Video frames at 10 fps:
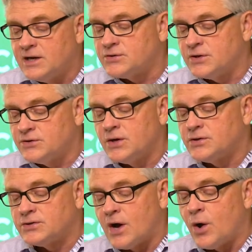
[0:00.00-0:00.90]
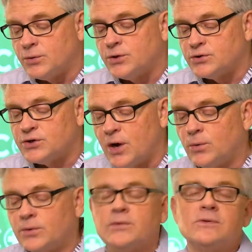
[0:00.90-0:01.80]
isn't just on your
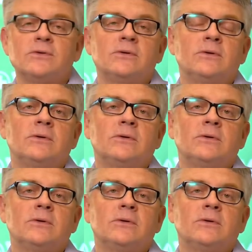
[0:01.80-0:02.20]
shoulders.